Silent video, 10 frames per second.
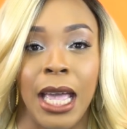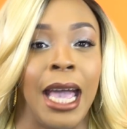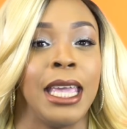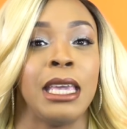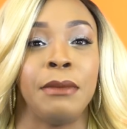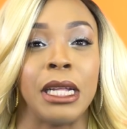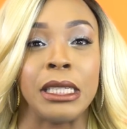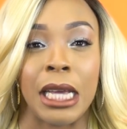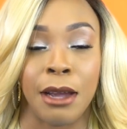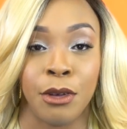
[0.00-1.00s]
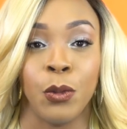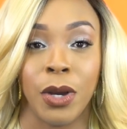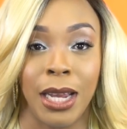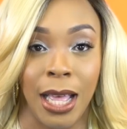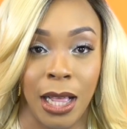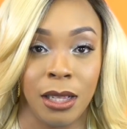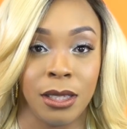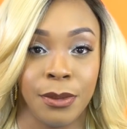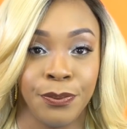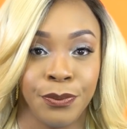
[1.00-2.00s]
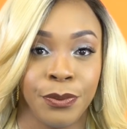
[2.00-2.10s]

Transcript: I emailed everyone else.